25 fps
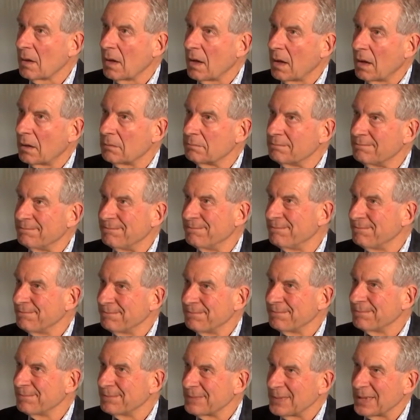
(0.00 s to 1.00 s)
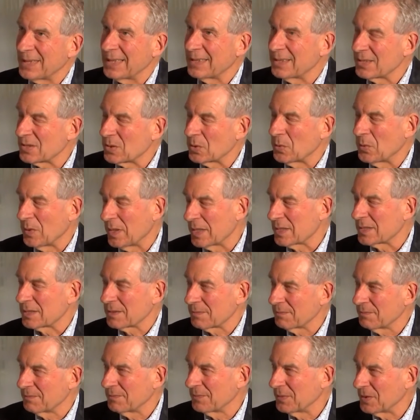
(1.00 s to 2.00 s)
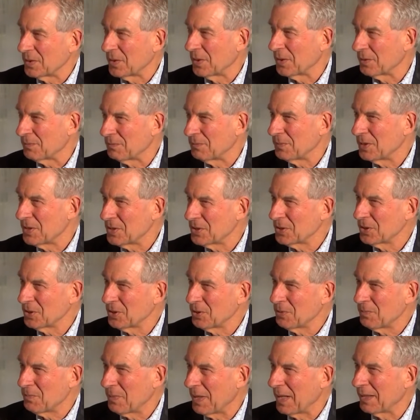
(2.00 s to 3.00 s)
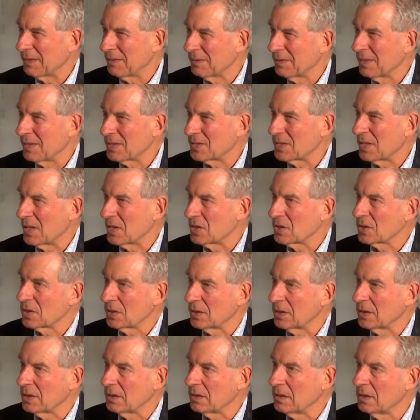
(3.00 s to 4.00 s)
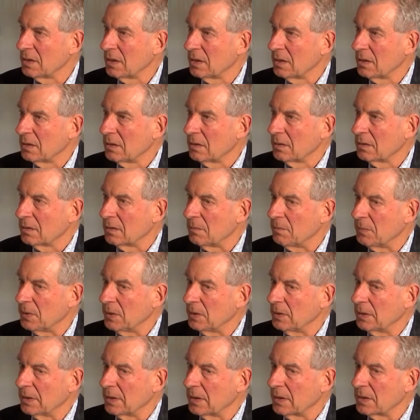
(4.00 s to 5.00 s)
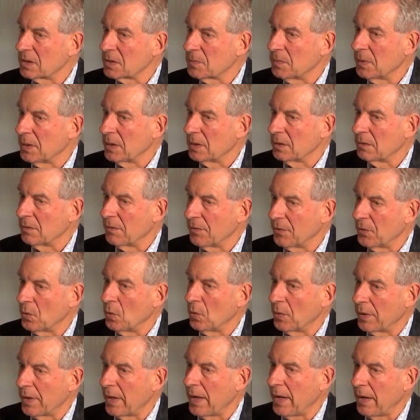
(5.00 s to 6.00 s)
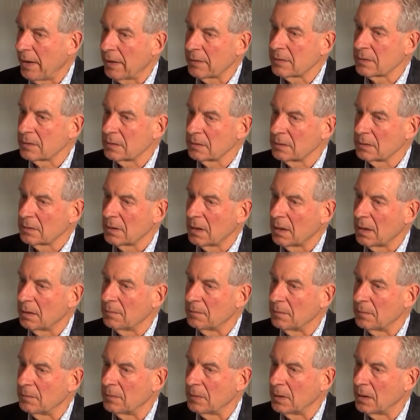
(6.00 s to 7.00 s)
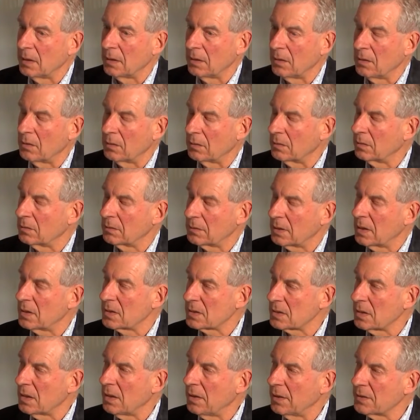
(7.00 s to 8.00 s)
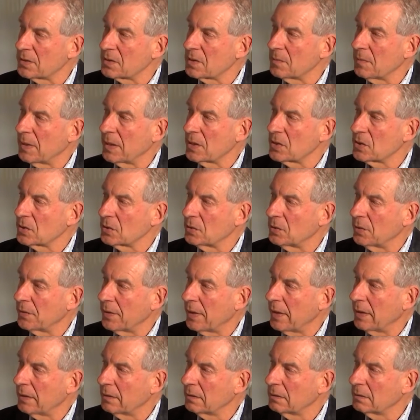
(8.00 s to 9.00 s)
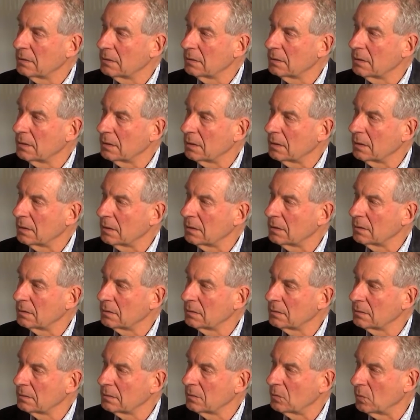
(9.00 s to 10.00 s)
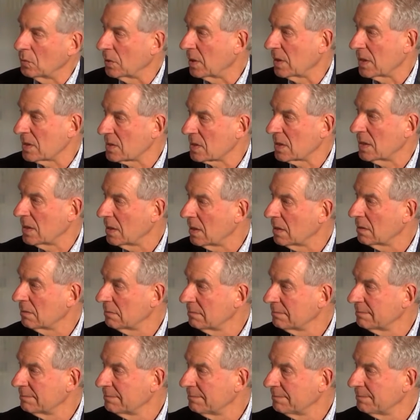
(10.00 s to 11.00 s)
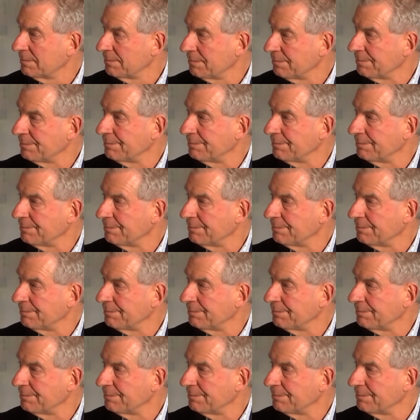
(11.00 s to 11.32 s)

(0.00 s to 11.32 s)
there's always the odd issue, but essentially the building has been thought out along those lines to make sure that the water doesn't get in.